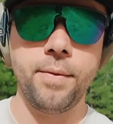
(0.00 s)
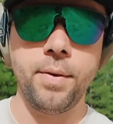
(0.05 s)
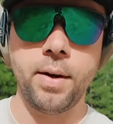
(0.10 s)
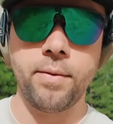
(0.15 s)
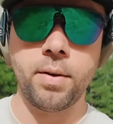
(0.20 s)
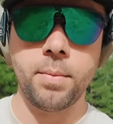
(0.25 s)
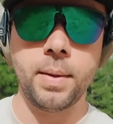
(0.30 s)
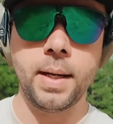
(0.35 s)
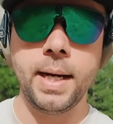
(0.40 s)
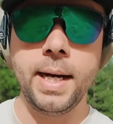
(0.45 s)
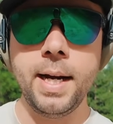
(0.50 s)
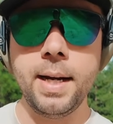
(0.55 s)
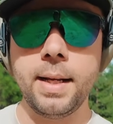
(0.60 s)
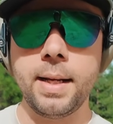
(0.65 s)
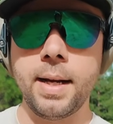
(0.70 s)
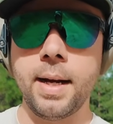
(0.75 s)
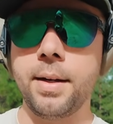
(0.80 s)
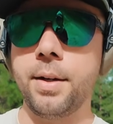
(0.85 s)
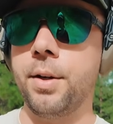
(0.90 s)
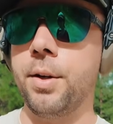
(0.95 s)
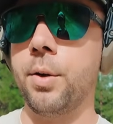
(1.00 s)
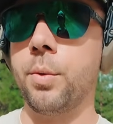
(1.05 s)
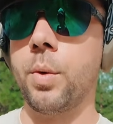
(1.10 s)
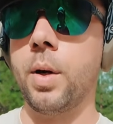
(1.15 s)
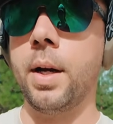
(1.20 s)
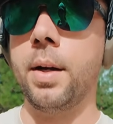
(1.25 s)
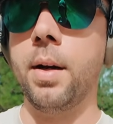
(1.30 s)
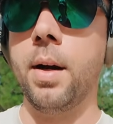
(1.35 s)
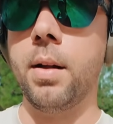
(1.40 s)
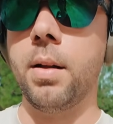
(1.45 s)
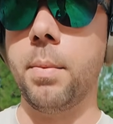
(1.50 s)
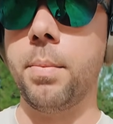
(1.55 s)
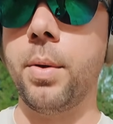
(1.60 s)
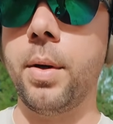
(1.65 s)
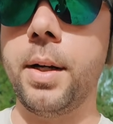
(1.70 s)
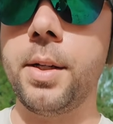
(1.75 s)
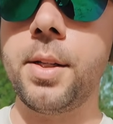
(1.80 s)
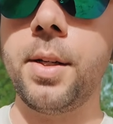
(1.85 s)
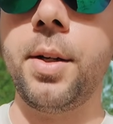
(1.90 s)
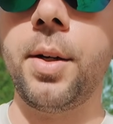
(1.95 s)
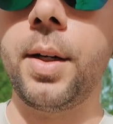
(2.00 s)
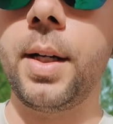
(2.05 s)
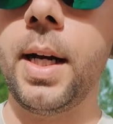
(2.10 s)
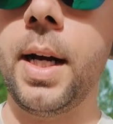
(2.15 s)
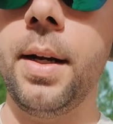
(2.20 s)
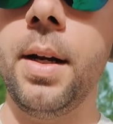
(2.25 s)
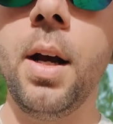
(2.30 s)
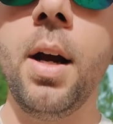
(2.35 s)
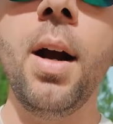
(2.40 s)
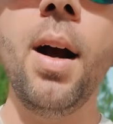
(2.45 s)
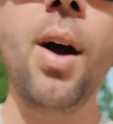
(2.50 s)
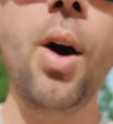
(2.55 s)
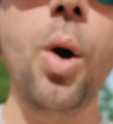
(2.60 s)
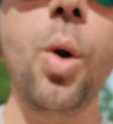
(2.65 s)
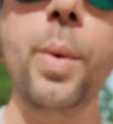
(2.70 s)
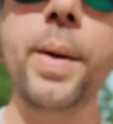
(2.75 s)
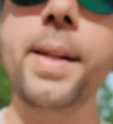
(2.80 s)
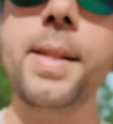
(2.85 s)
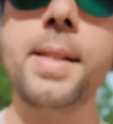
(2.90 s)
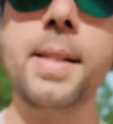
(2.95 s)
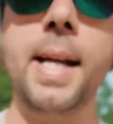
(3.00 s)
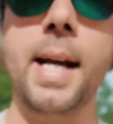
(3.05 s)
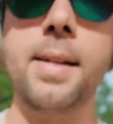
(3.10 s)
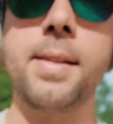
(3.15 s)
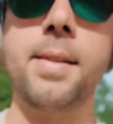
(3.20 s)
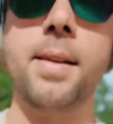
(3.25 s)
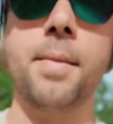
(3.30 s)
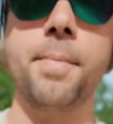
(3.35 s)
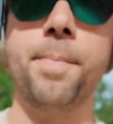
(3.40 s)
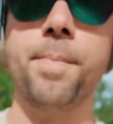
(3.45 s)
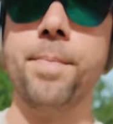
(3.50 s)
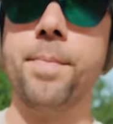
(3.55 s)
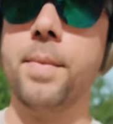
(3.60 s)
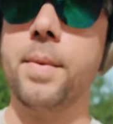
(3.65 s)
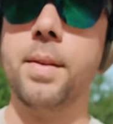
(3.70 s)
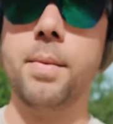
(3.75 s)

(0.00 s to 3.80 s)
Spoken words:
If you ever buy any gun and you run hollow points in your gun, always test them.